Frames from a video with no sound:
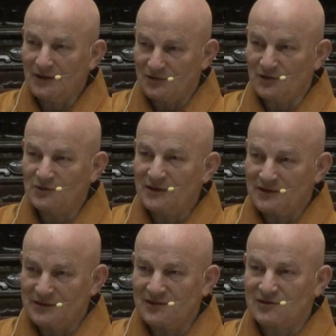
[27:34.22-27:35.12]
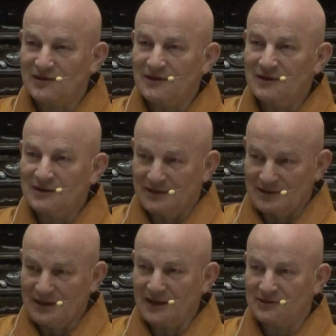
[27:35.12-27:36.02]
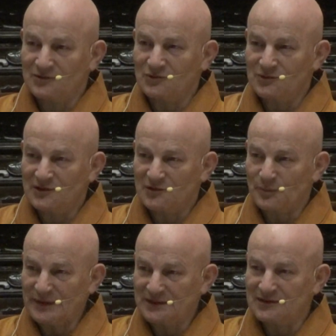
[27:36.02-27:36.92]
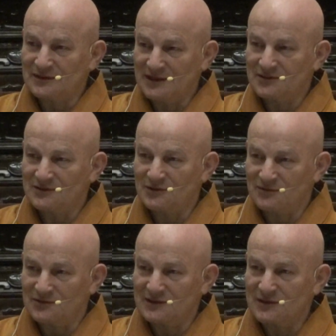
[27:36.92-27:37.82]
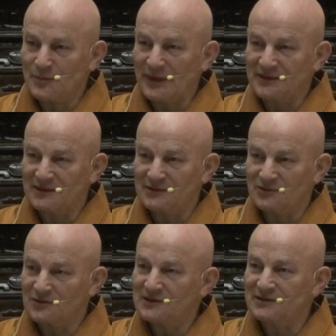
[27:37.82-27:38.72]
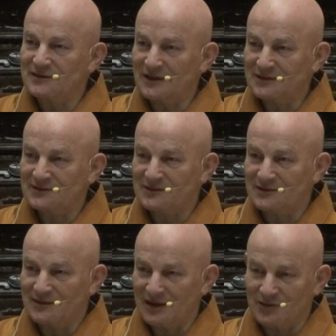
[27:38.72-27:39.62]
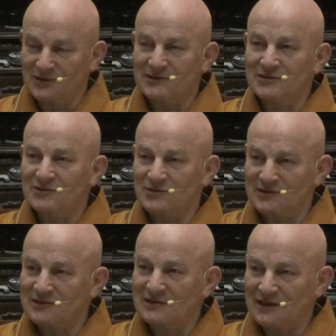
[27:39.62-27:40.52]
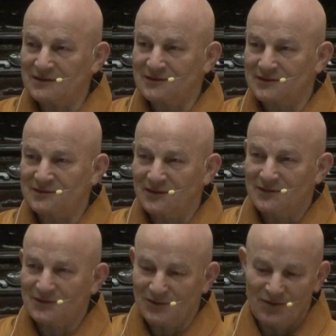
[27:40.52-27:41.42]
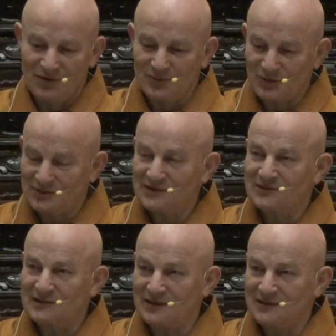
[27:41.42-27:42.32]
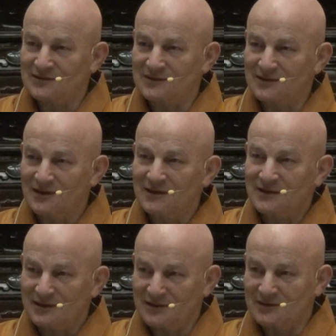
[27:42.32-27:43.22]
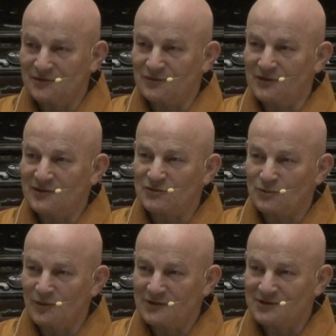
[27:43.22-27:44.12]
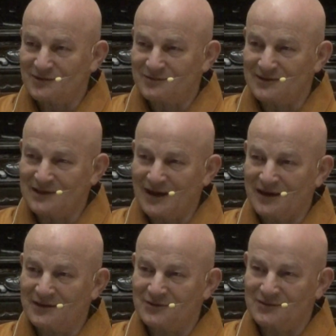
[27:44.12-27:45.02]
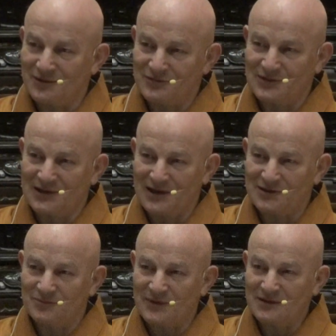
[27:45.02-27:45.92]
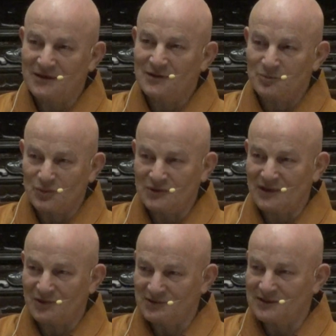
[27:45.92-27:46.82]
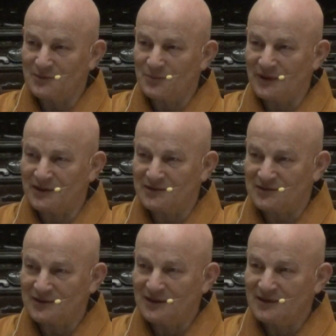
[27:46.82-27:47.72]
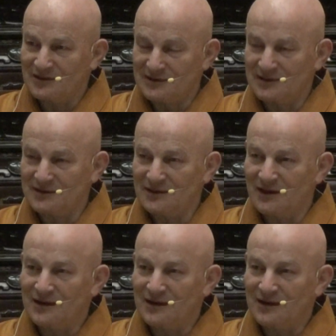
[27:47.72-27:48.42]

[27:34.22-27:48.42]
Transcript: So this led to his penetration of the dependent origination. According to the tradition, all Buddhist tradition, in the first watch of the night of enlightenment, Buddha contemplates the